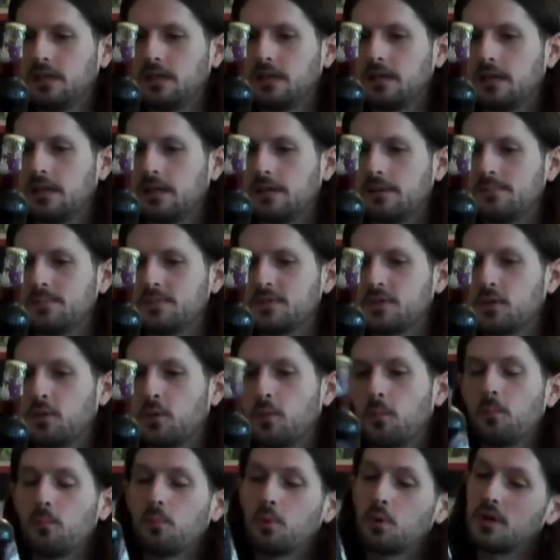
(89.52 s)
um,
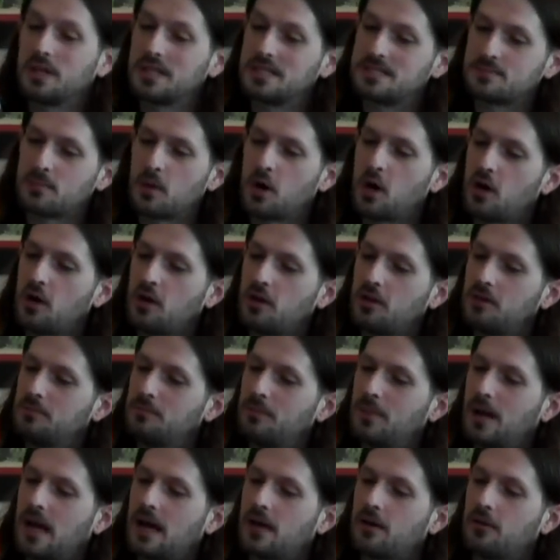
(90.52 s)
so pretty small
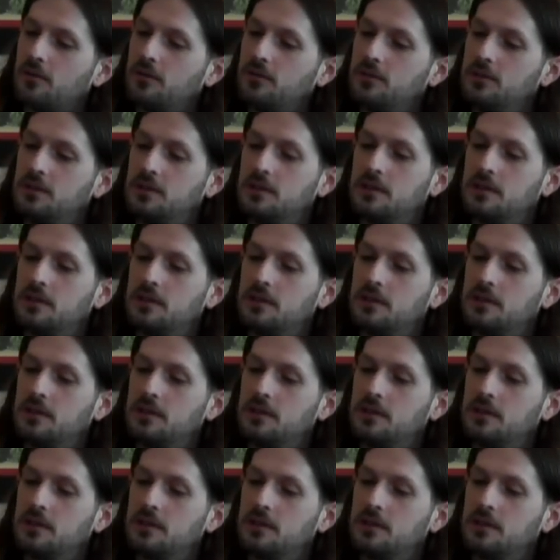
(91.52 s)
bottle.